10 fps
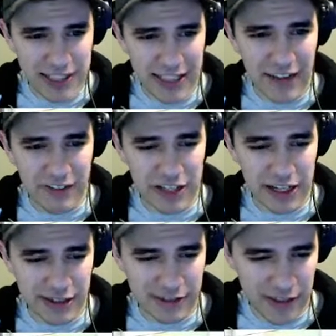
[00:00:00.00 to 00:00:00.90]
and I haven't done
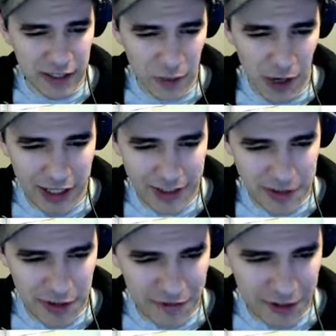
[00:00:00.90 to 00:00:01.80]
anything in a while,
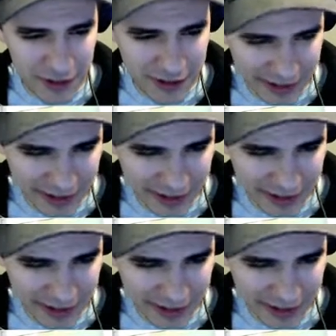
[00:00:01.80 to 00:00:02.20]
so I feel